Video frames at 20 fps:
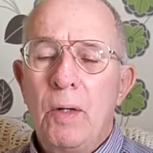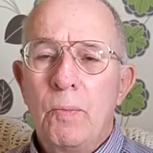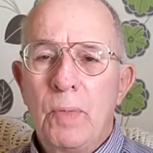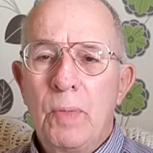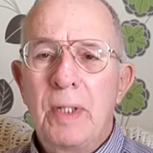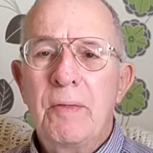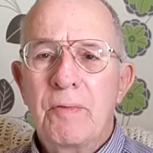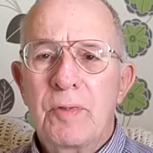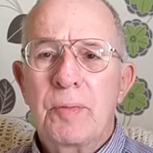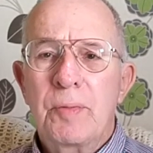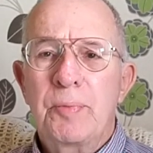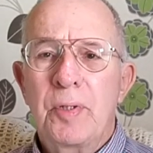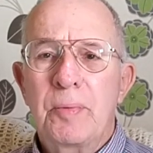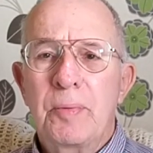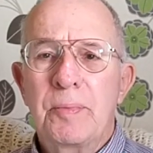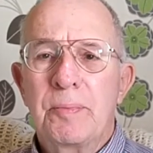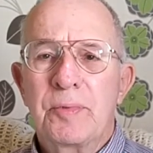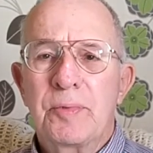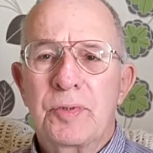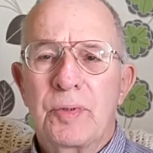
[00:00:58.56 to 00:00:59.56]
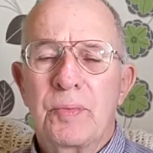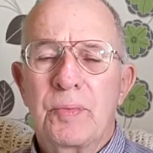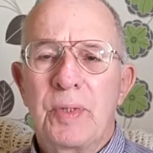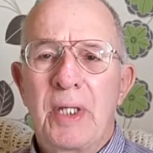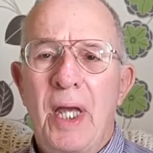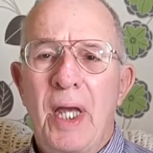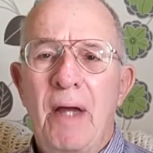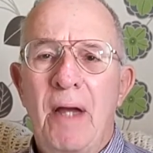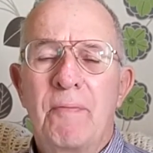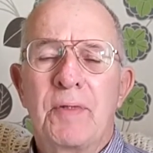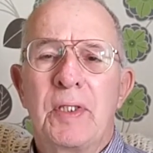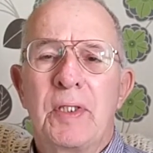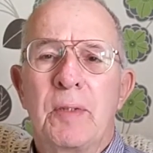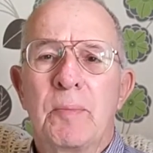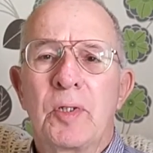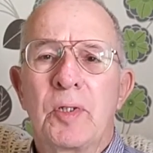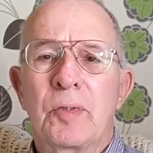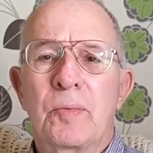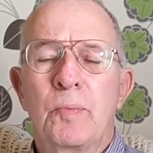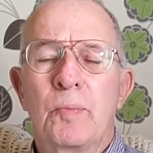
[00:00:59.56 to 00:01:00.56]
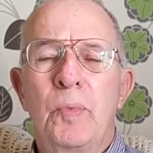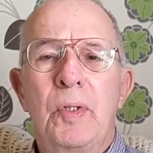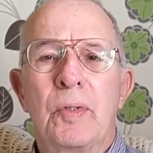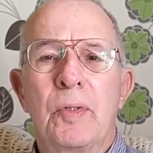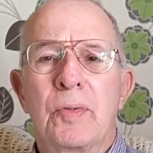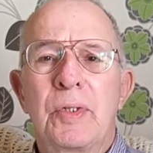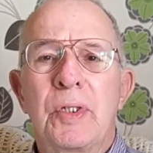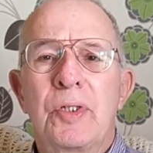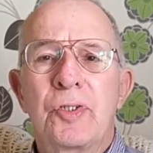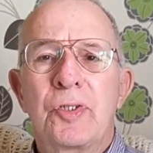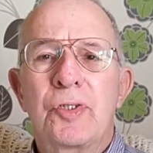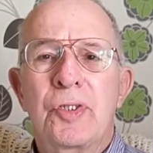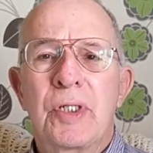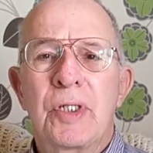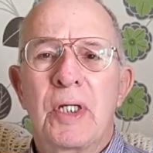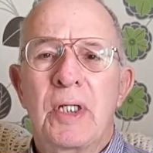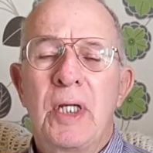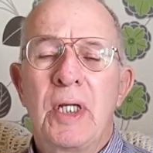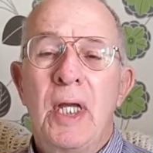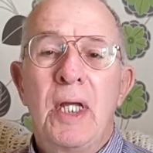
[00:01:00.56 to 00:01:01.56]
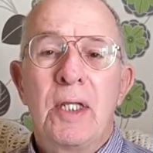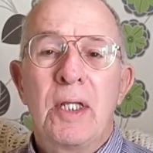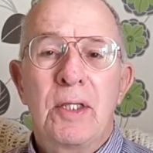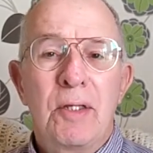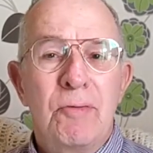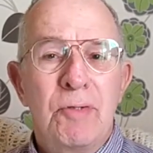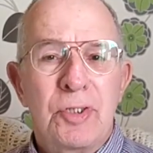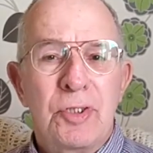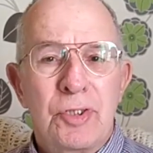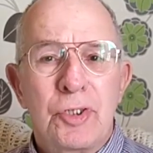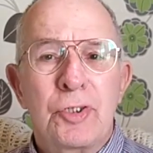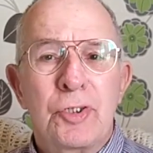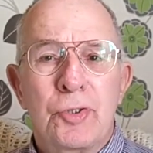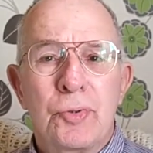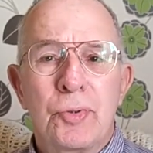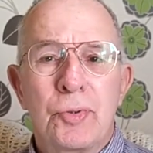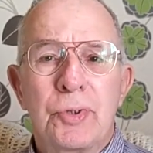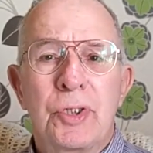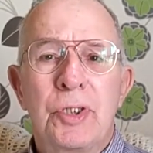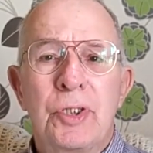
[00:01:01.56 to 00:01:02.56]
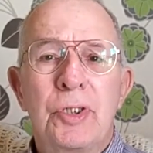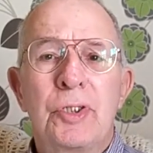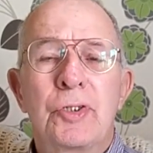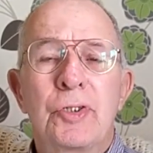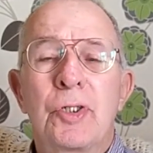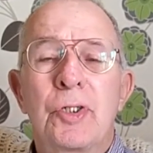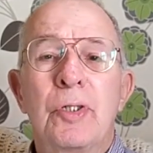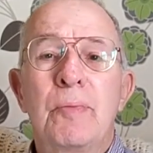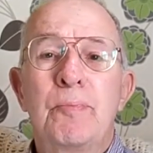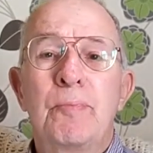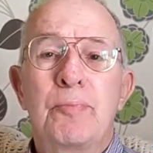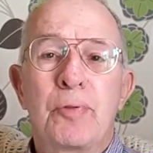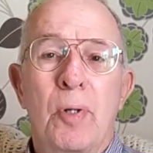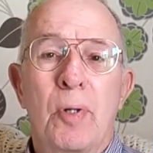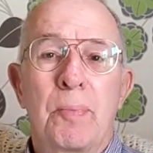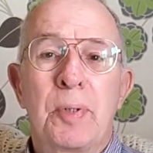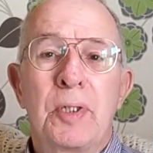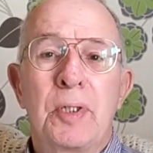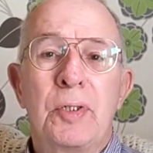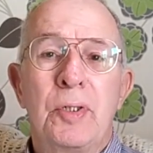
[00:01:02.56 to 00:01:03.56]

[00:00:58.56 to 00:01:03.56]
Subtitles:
One of the problems that we have in the modern world is that there is a shortage of proper